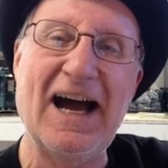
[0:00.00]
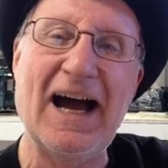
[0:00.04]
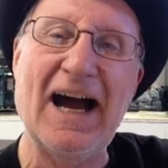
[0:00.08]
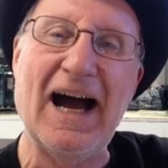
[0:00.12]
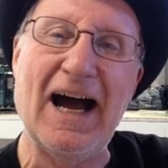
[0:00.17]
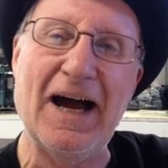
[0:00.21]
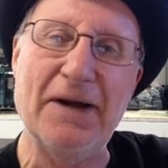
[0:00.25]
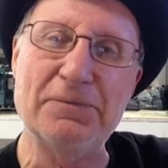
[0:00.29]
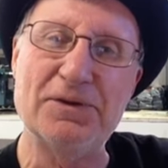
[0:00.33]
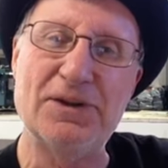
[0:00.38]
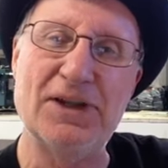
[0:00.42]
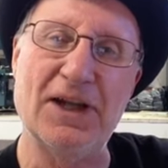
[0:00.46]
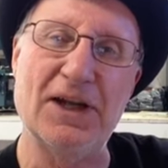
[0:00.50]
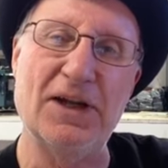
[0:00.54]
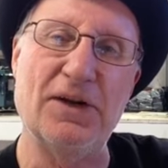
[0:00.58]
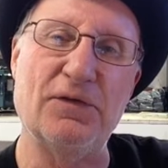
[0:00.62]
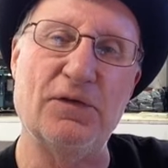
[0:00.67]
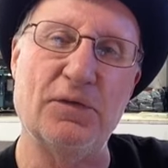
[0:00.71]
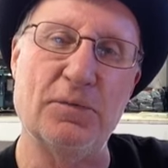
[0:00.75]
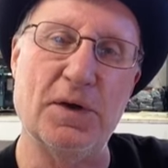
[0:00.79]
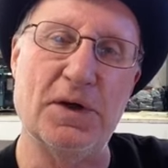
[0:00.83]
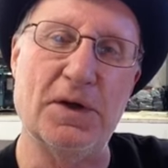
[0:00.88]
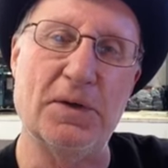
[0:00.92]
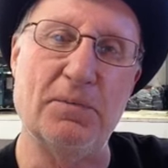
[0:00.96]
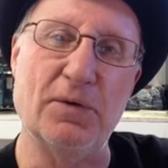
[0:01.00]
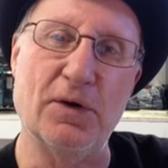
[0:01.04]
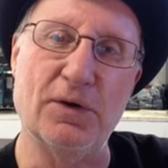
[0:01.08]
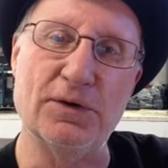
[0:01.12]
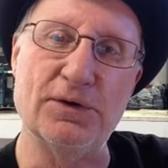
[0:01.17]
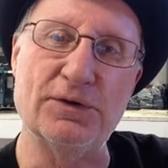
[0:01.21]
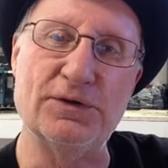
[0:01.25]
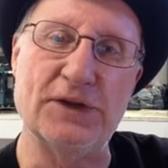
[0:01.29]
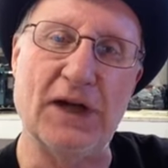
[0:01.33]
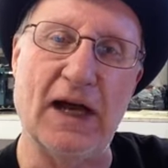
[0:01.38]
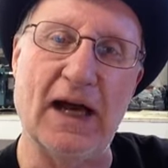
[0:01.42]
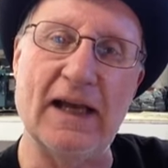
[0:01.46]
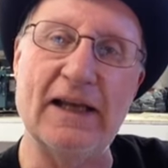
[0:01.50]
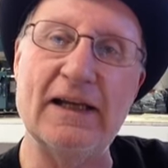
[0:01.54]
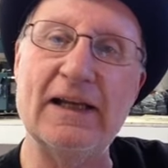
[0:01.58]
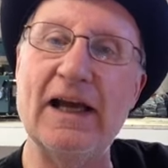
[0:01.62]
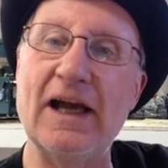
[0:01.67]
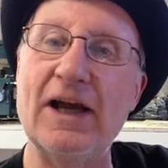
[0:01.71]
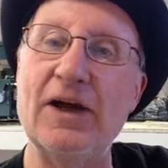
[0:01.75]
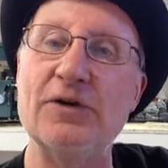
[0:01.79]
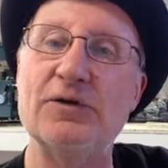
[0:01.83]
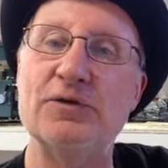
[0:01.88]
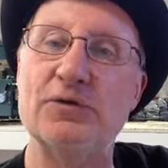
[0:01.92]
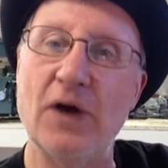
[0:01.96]
I'm Tinny from Indie Bowl Design.
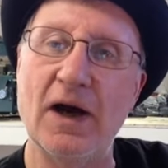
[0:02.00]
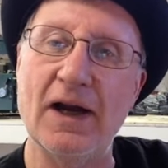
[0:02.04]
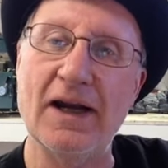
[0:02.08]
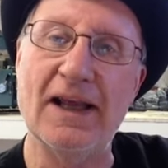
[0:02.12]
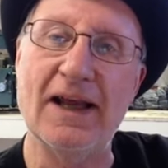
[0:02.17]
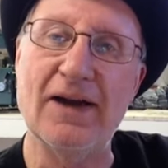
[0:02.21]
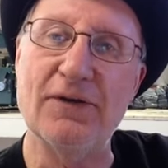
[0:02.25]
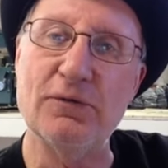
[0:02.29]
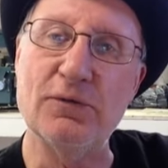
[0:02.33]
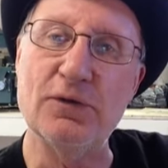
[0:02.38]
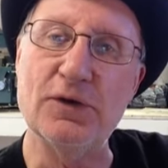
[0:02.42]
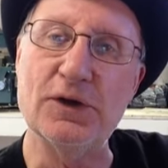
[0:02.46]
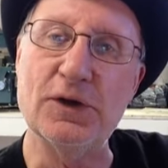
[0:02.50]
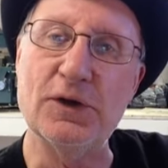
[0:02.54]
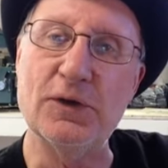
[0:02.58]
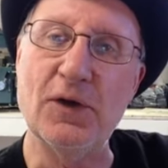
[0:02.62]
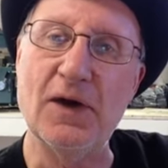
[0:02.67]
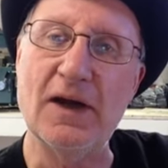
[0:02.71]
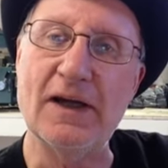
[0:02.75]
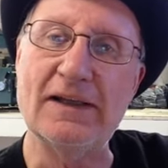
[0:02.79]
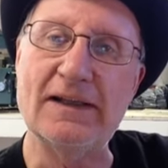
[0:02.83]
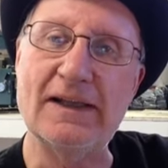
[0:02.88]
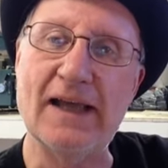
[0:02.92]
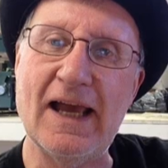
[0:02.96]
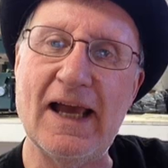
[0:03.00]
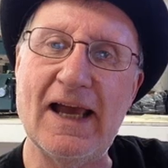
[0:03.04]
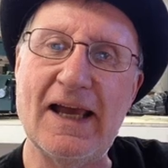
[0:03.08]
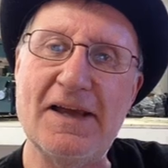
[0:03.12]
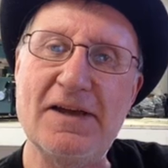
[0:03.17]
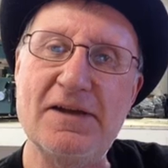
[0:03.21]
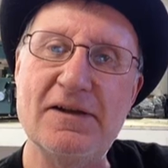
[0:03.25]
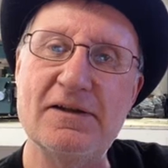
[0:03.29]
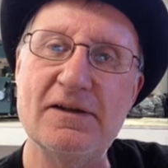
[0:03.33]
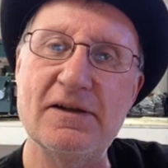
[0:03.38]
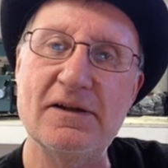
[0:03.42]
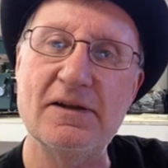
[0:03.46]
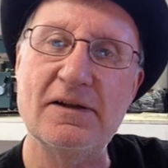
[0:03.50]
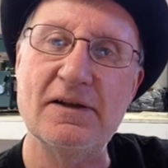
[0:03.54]
Try to have a really great day